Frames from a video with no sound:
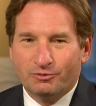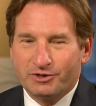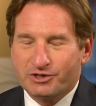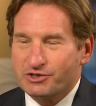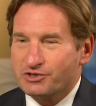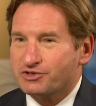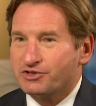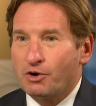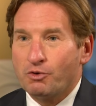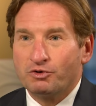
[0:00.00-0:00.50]
which
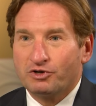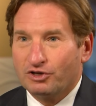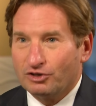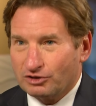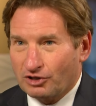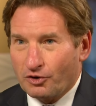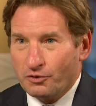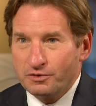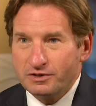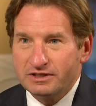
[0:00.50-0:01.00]
is don't
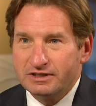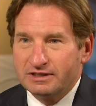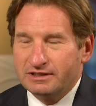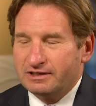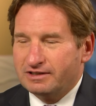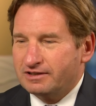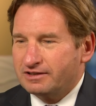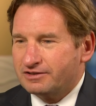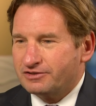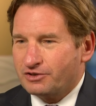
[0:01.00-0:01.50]
gloat,
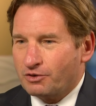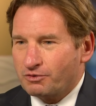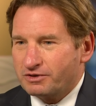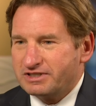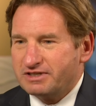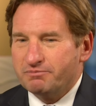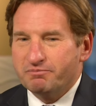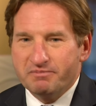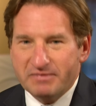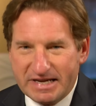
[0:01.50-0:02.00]
don't
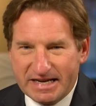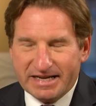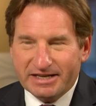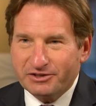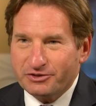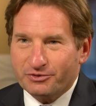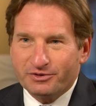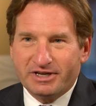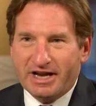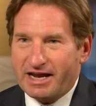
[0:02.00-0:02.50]

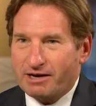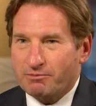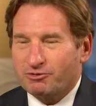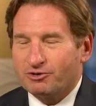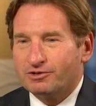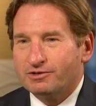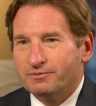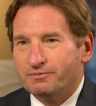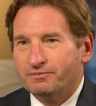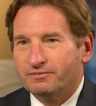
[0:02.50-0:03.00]
demean your
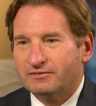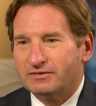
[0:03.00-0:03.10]
neighbor,